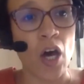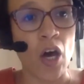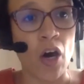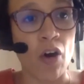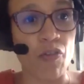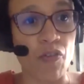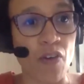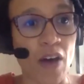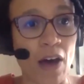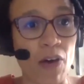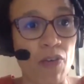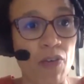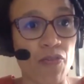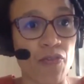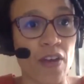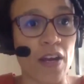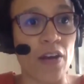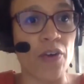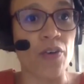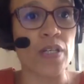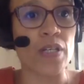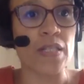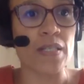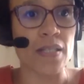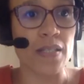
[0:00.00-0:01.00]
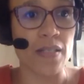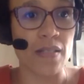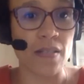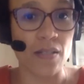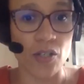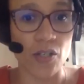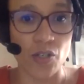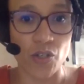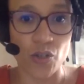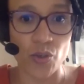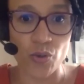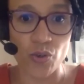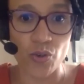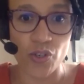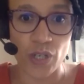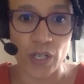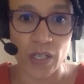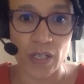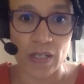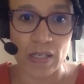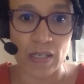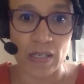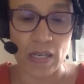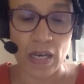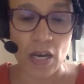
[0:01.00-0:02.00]
of how various
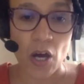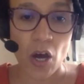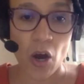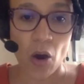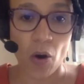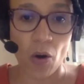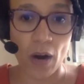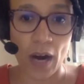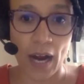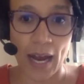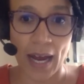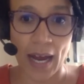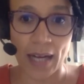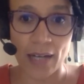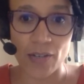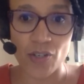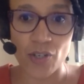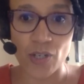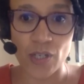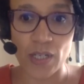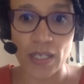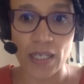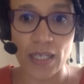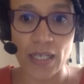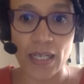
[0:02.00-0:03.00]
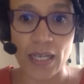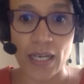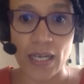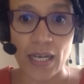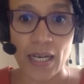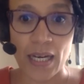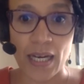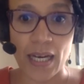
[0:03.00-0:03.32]
institutions are actually